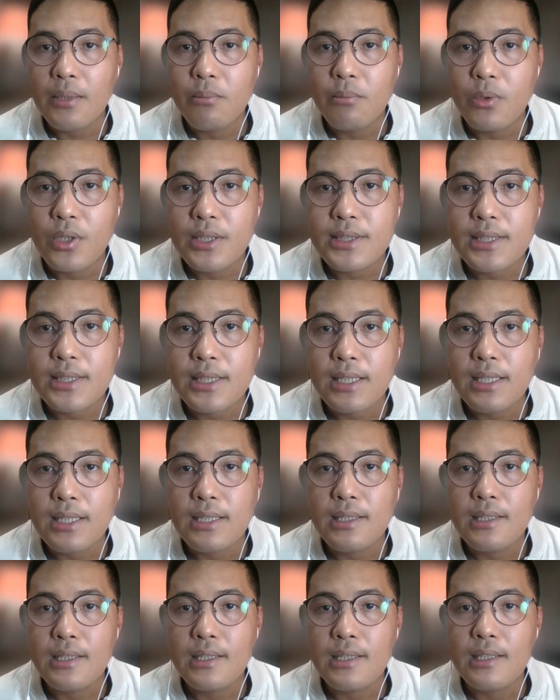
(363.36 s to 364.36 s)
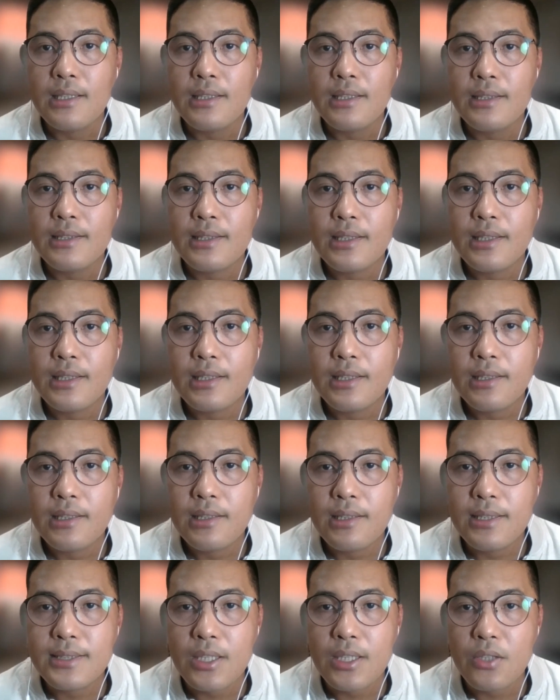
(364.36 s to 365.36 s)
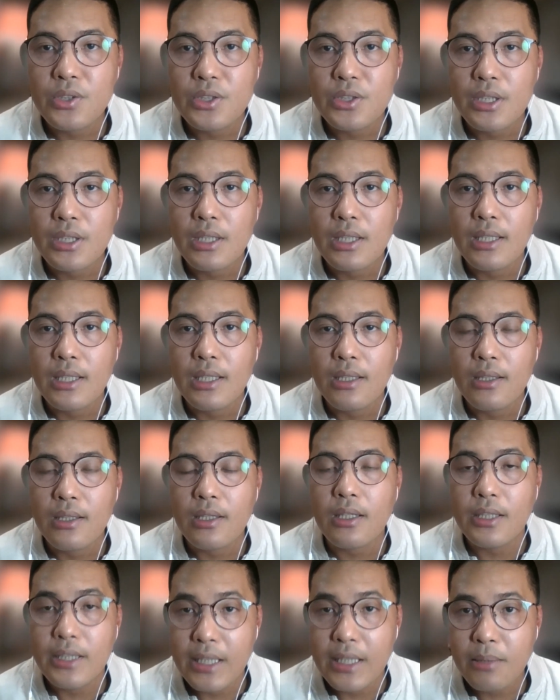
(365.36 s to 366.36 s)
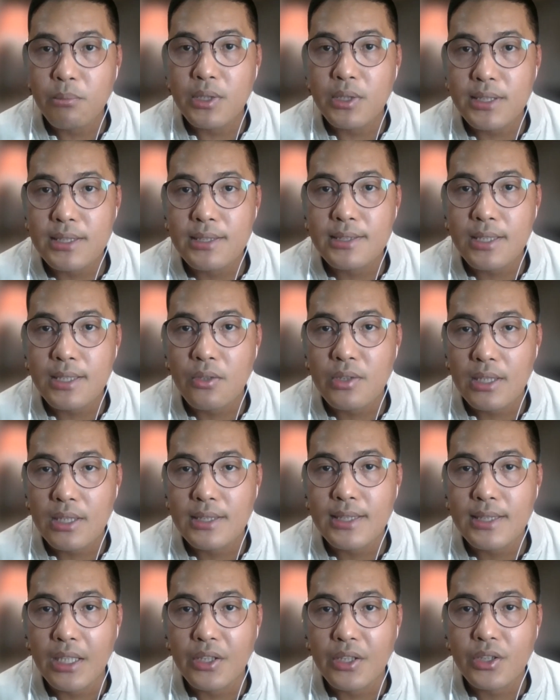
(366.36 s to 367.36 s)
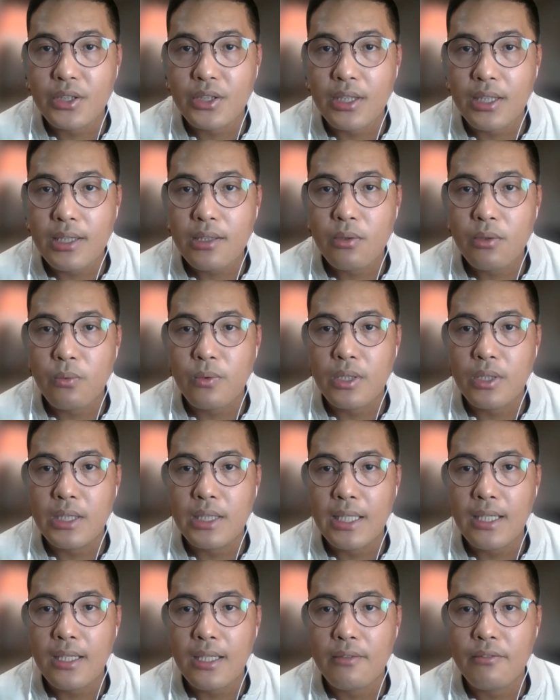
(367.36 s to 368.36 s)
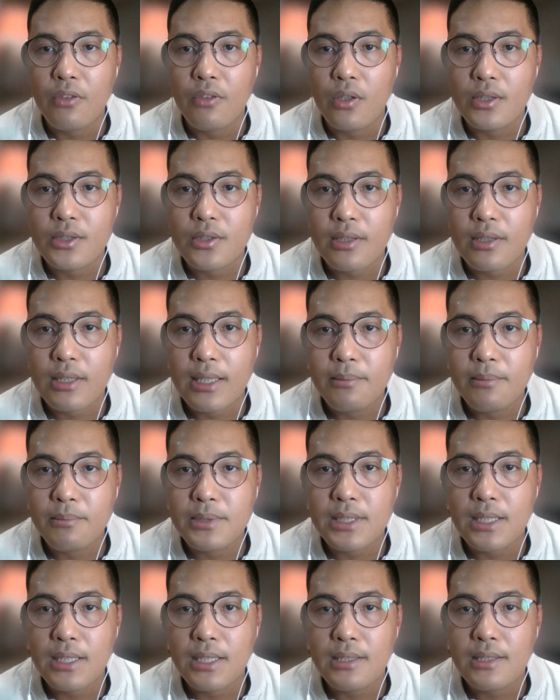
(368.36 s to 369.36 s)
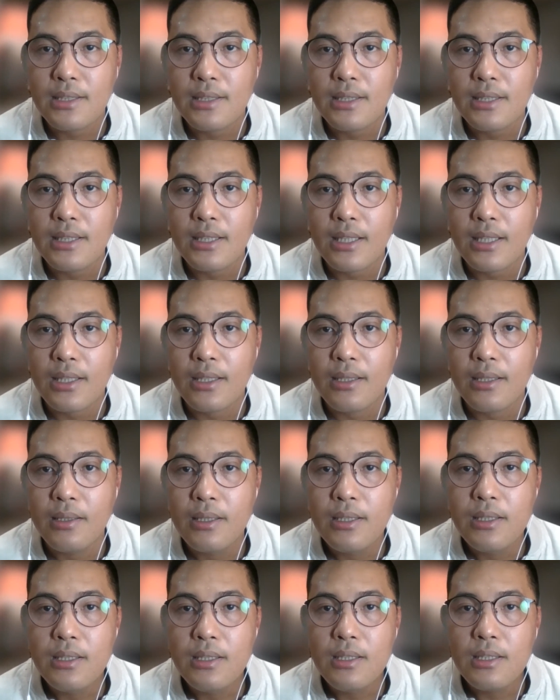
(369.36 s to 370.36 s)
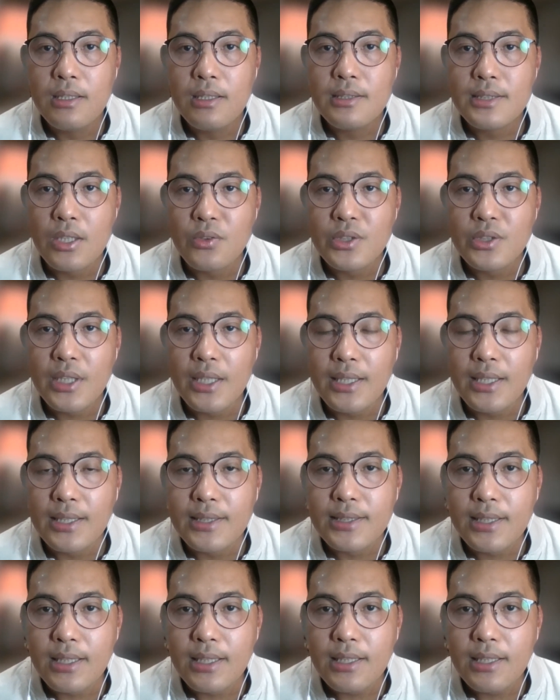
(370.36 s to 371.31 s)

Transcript: neighbors in the South, our neighbors in Southeast Asia, where they have also teams in the South China